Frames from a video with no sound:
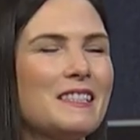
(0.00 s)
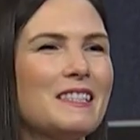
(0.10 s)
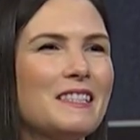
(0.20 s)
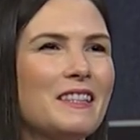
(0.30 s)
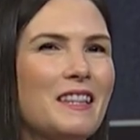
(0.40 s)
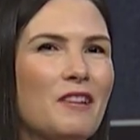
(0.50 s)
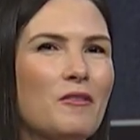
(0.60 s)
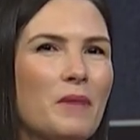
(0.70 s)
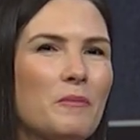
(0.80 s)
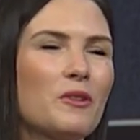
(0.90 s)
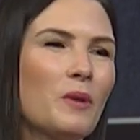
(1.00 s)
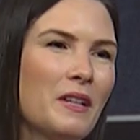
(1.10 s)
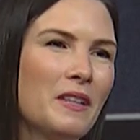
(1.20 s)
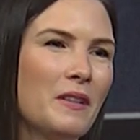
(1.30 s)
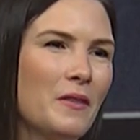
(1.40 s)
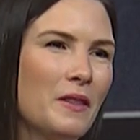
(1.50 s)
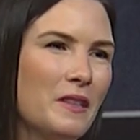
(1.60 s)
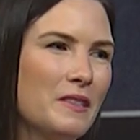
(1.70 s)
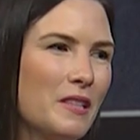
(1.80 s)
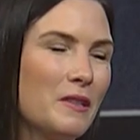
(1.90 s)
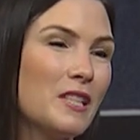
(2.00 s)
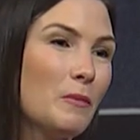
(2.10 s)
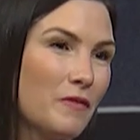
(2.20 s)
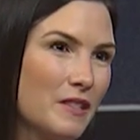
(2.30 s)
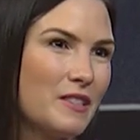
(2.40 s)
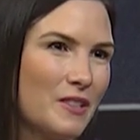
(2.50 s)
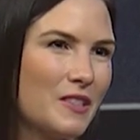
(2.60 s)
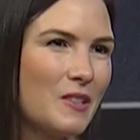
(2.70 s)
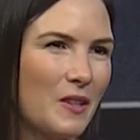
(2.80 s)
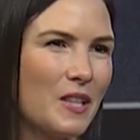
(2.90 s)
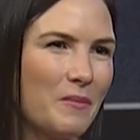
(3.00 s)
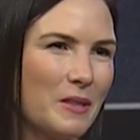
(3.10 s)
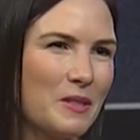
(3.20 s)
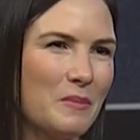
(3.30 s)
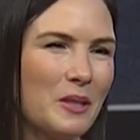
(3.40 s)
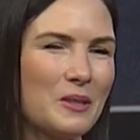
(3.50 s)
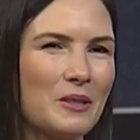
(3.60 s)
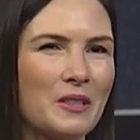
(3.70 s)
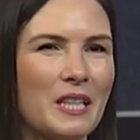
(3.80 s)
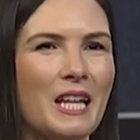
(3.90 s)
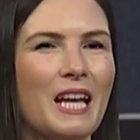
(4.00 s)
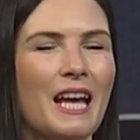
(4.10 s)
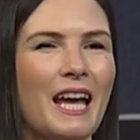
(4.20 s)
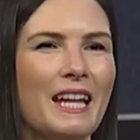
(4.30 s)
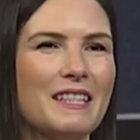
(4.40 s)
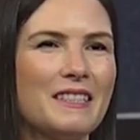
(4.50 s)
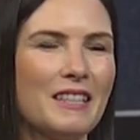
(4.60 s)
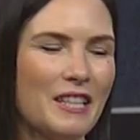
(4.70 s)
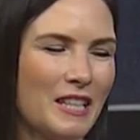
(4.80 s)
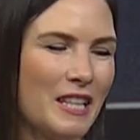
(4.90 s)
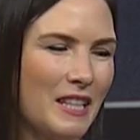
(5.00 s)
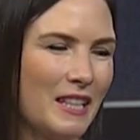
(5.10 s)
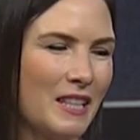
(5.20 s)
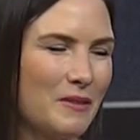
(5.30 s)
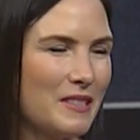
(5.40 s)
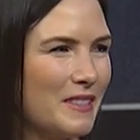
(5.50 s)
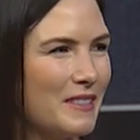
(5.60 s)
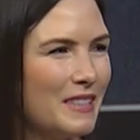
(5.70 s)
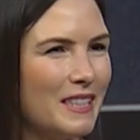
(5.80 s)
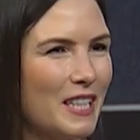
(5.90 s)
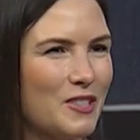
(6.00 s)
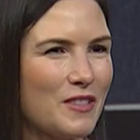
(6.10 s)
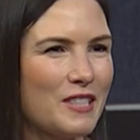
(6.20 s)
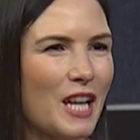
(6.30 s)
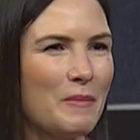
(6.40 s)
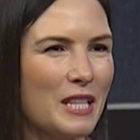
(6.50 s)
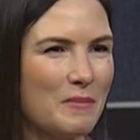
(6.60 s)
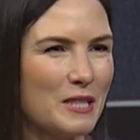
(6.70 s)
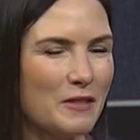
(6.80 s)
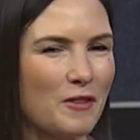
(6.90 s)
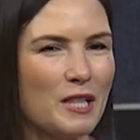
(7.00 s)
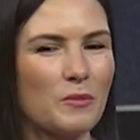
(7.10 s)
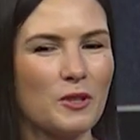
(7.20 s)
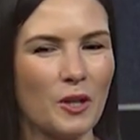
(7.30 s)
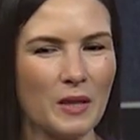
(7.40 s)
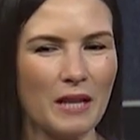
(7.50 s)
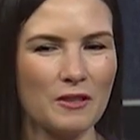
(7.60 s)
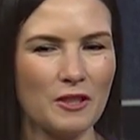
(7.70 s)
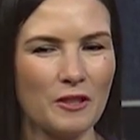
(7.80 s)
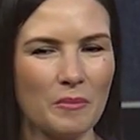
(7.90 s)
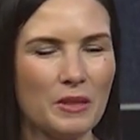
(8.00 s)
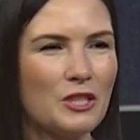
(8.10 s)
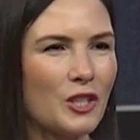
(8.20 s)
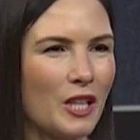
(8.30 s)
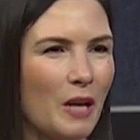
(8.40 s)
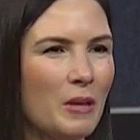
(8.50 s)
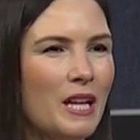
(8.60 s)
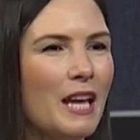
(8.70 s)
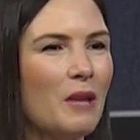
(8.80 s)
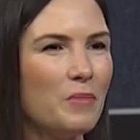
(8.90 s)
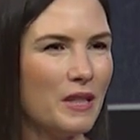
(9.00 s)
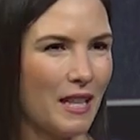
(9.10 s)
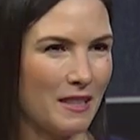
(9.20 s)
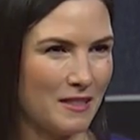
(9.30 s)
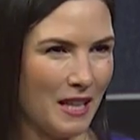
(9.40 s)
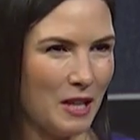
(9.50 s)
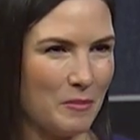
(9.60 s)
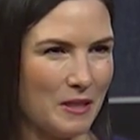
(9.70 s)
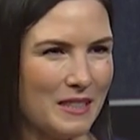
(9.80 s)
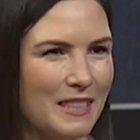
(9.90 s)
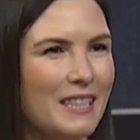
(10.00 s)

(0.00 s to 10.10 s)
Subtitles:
They said that they remembered when these summer visitors started coming to Montauk, and he was a teenager at the time, and him and his friends would go down to the beach club and be the entertainment.